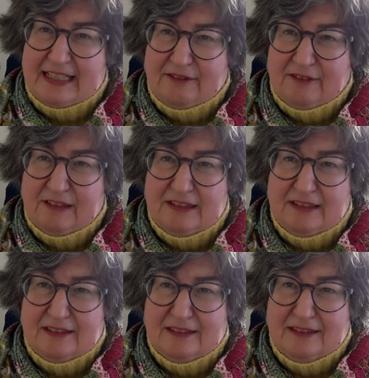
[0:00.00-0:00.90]
different
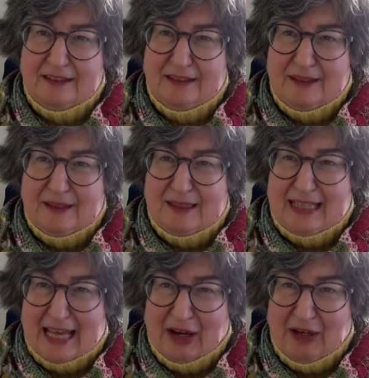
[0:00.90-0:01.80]

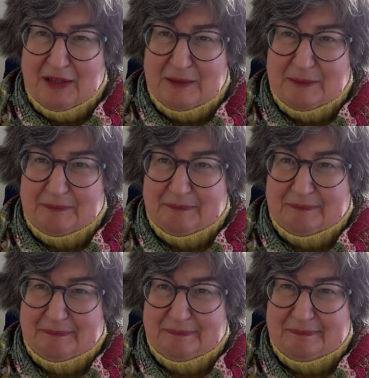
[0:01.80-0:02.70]
layout
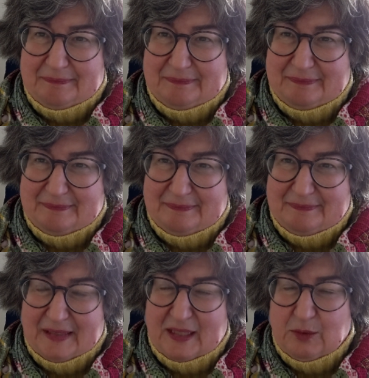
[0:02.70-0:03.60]

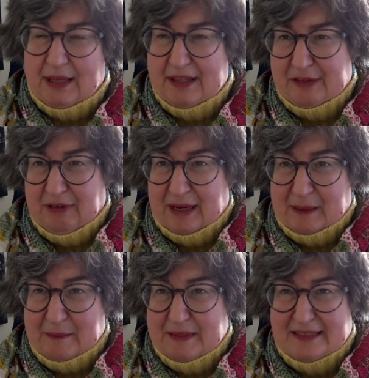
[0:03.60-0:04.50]
and the way that it
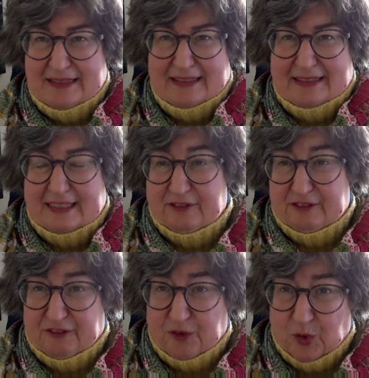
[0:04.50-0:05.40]
rhymed, and it's a
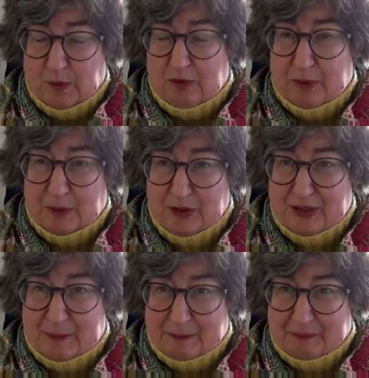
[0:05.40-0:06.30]
different form of
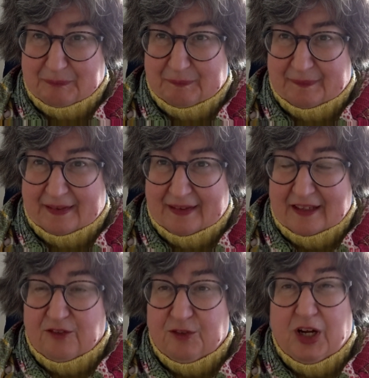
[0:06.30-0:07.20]
poetry
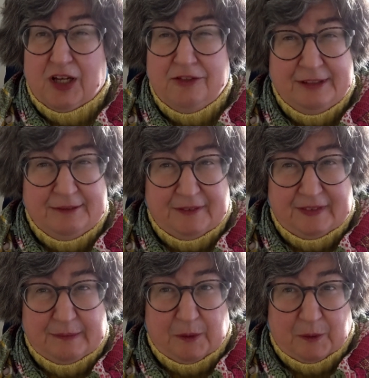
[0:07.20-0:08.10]
for
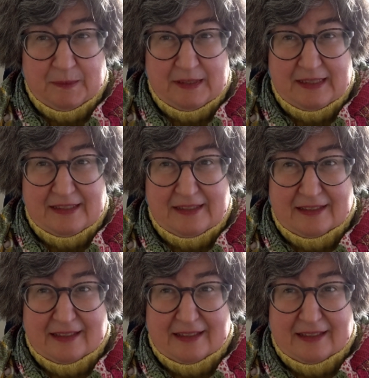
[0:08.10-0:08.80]
150 poems.